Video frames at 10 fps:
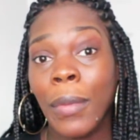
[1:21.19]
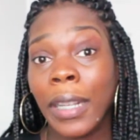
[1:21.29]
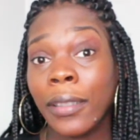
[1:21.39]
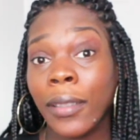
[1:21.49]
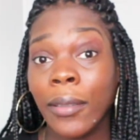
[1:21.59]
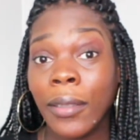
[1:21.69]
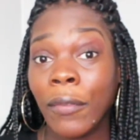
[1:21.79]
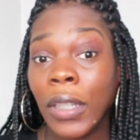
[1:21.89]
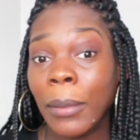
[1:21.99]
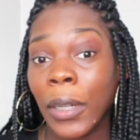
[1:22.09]

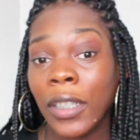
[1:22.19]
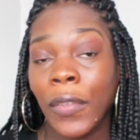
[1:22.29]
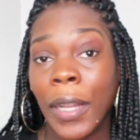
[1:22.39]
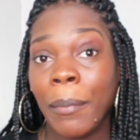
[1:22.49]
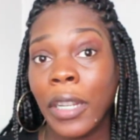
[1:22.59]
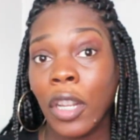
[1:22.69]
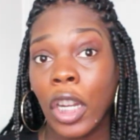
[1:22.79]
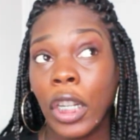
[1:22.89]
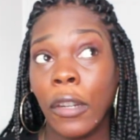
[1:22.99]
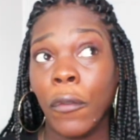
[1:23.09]
exclusively breastfed my daughter